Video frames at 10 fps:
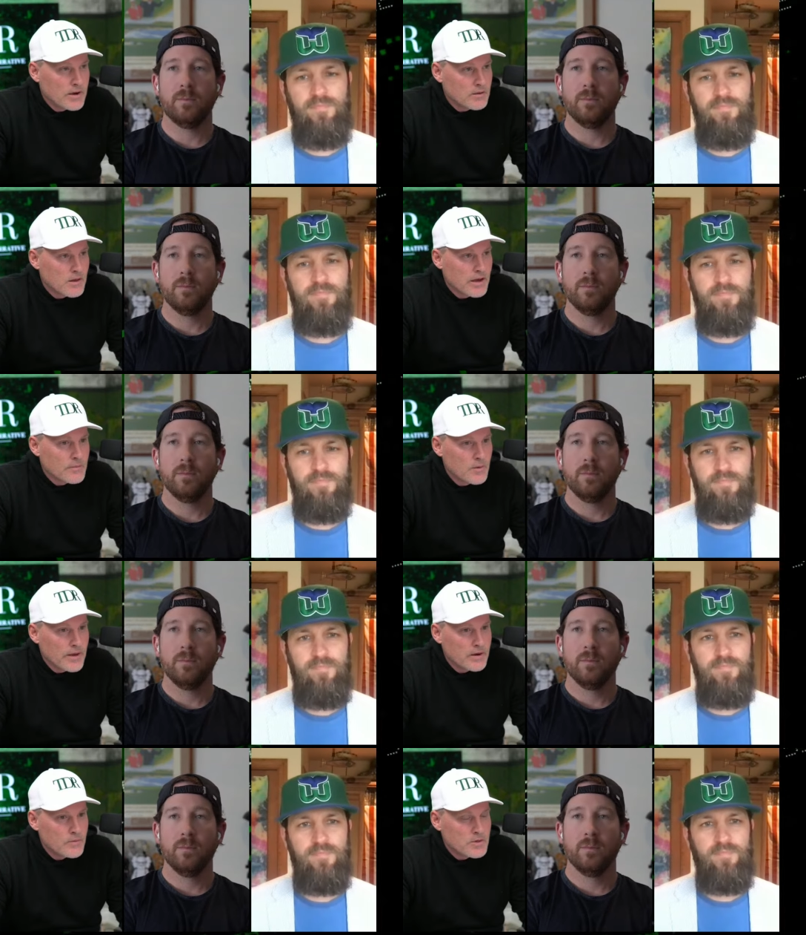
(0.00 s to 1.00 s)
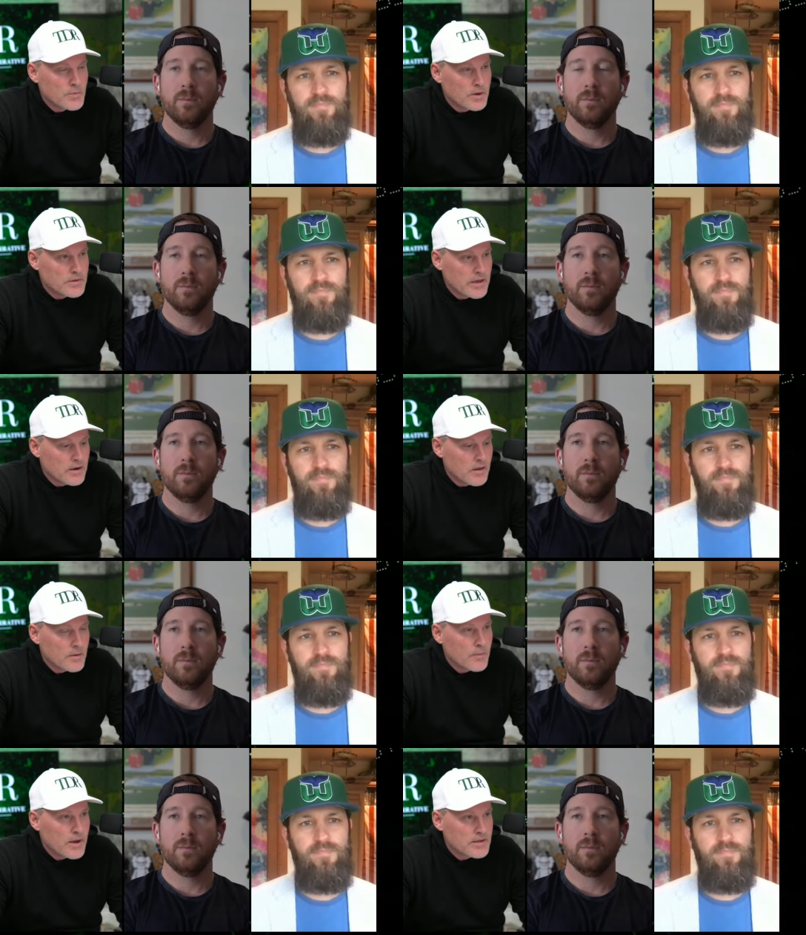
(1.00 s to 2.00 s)
Speaker 1: a lot of momentum was building and a lot
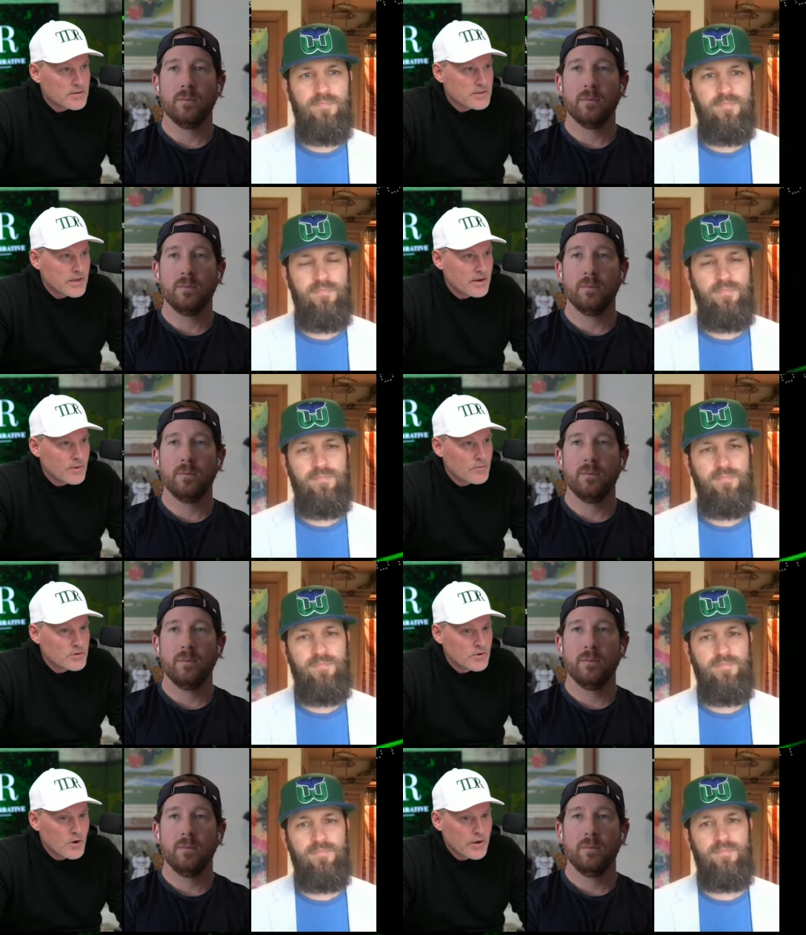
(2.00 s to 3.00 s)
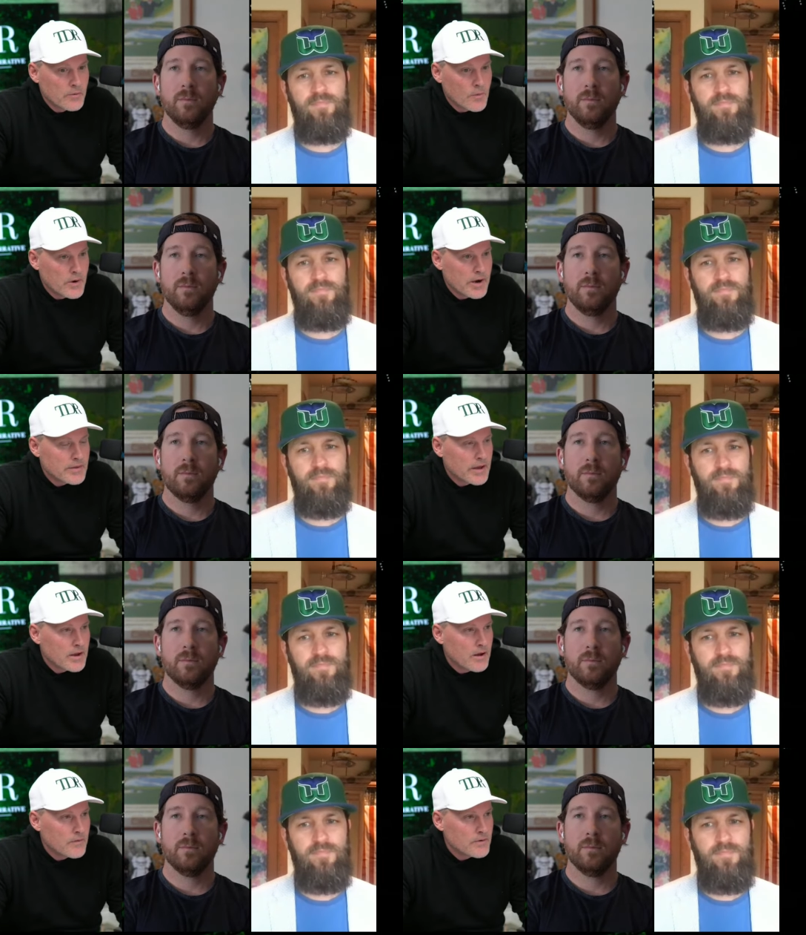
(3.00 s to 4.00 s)
of positive sentiment was growing when we were at that
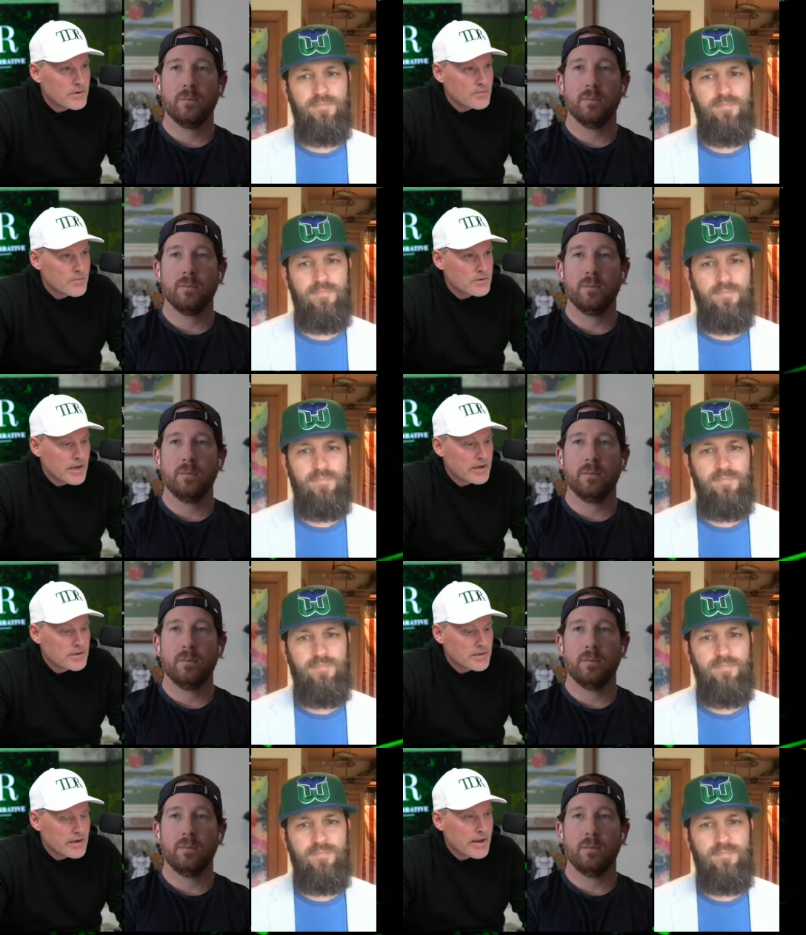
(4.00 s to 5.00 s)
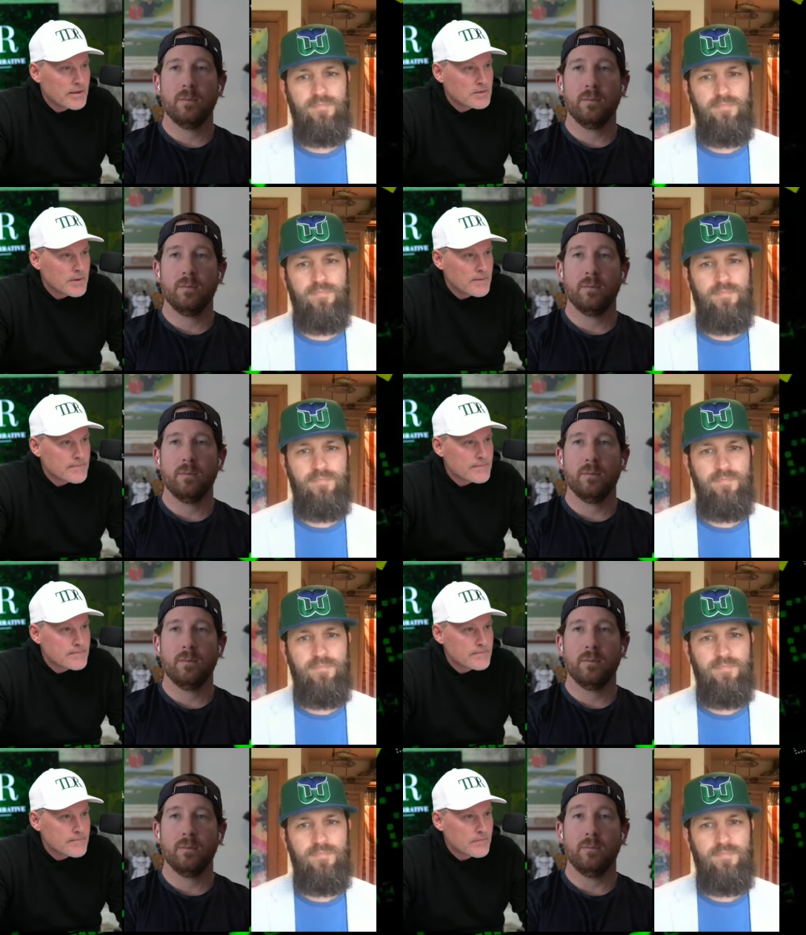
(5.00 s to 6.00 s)
conference pertaining to that announcement.
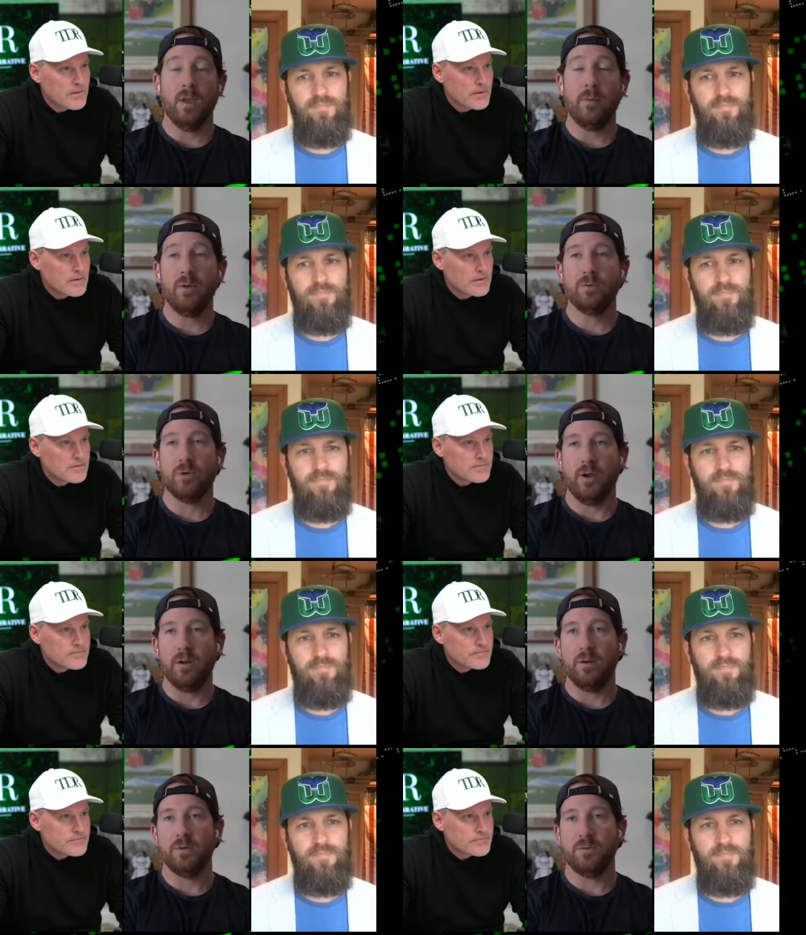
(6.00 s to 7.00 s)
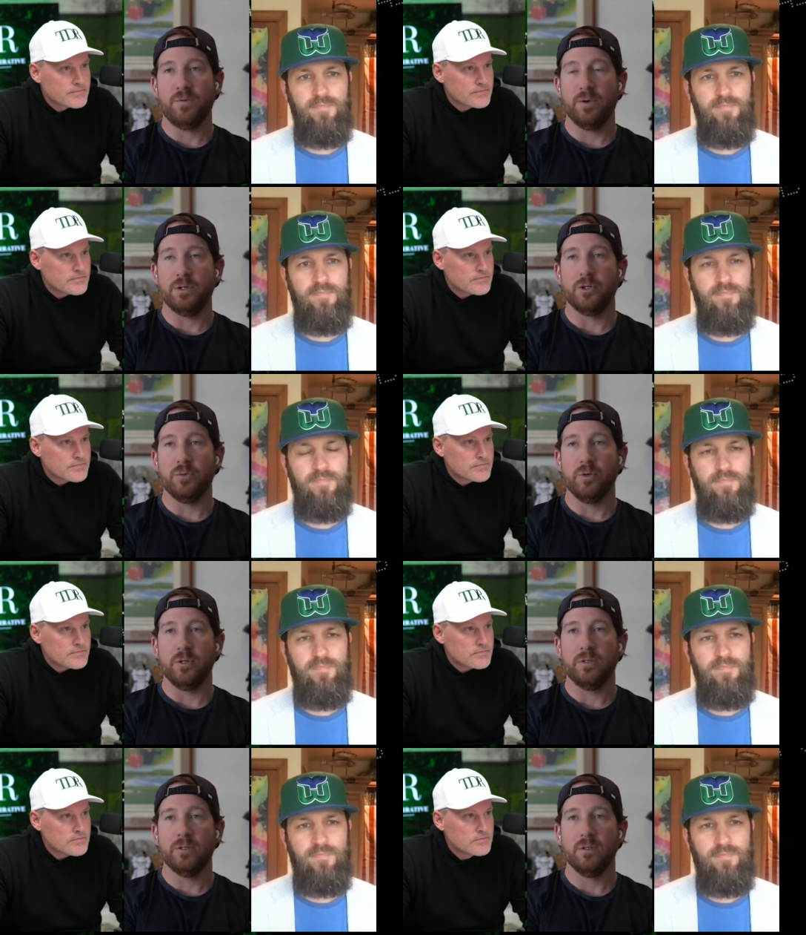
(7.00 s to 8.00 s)
Speaker 2: Yeah, I mean, it was great. It was a feeling of
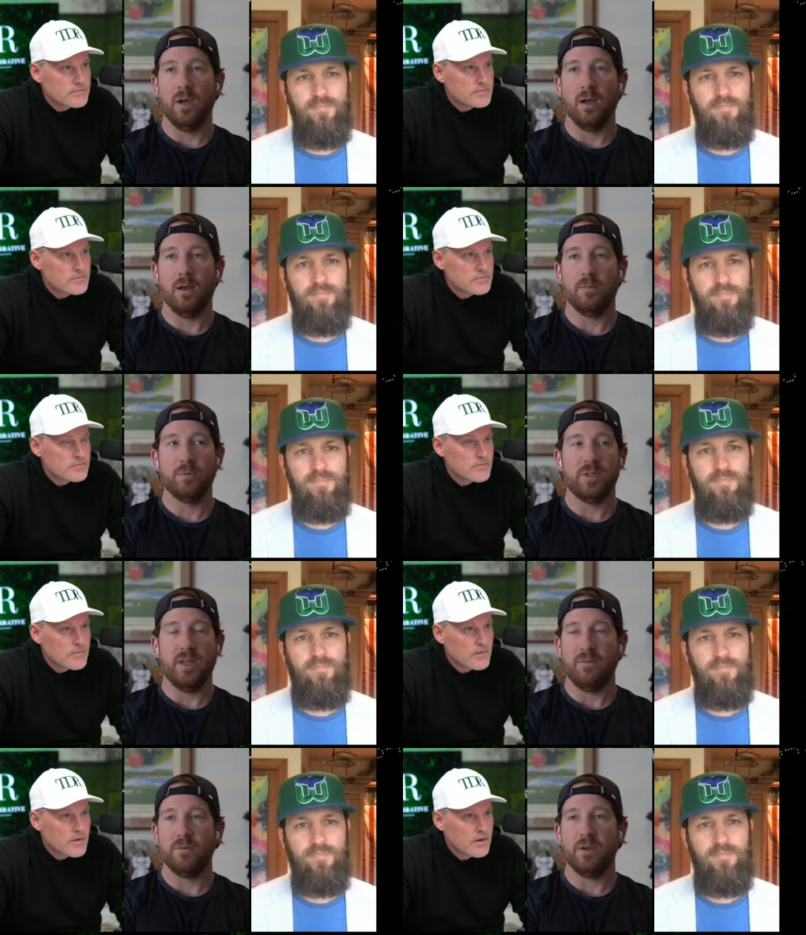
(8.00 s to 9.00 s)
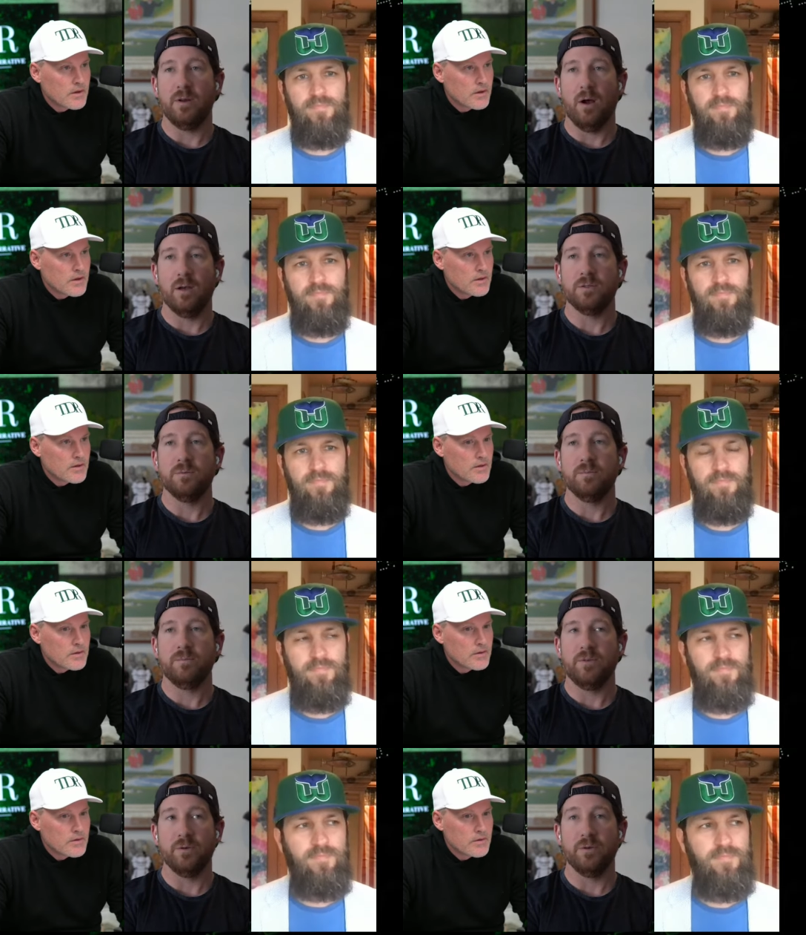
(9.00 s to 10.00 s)
jubilance. Um, it was definitely an awesome
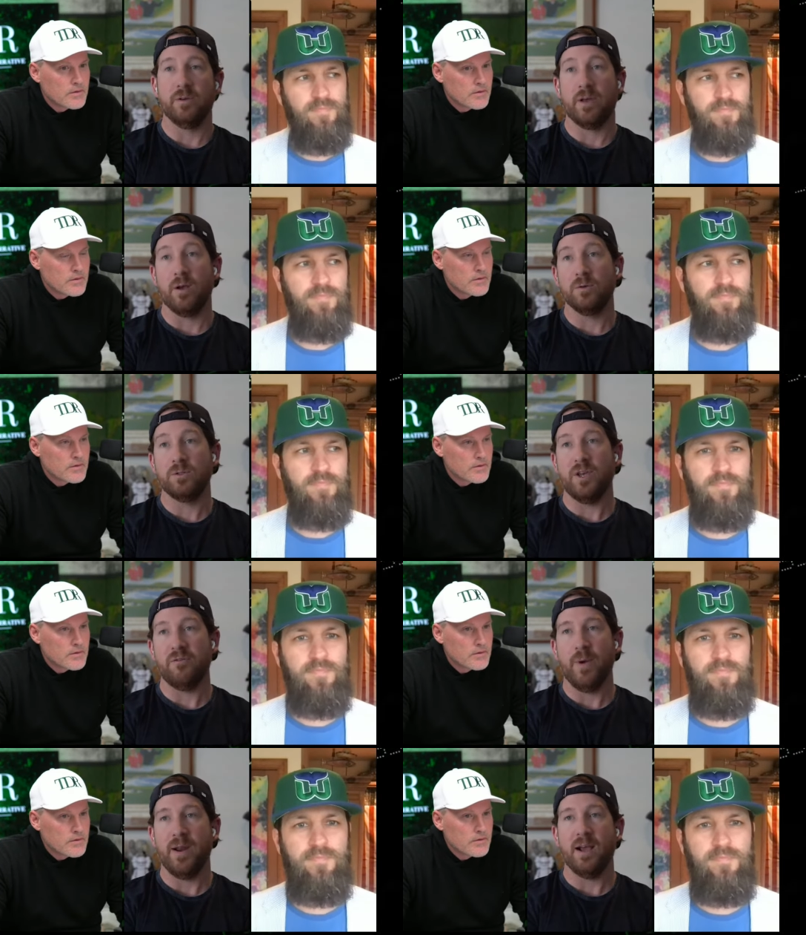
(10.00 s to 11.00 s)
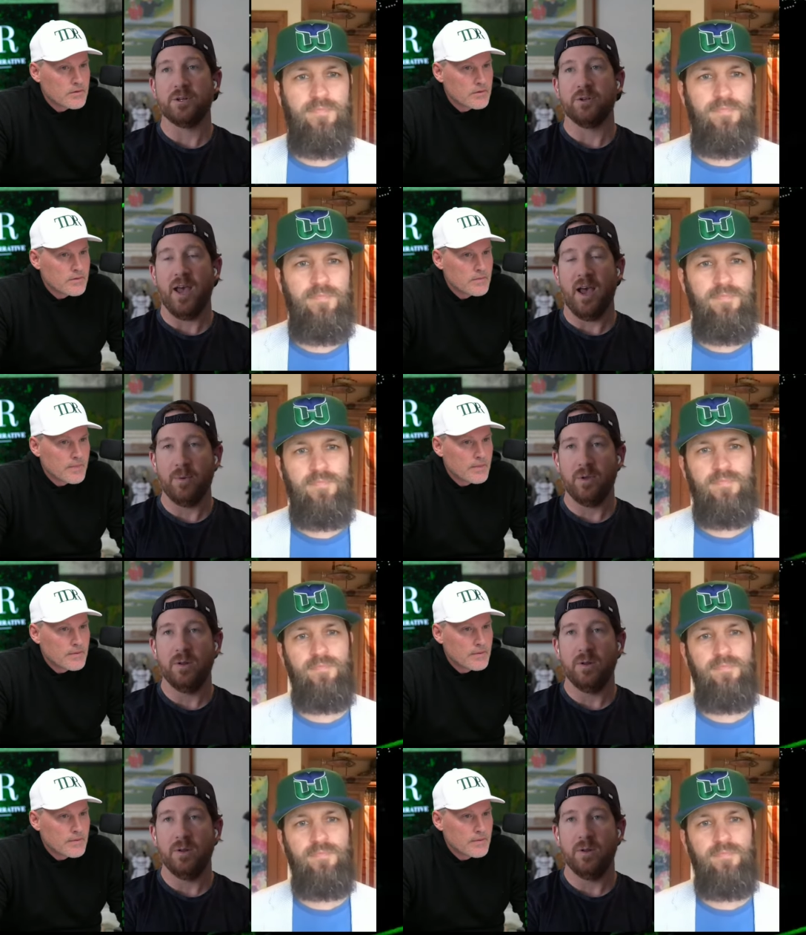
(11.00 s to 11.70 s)
feeling like, oh, safe might actually happen.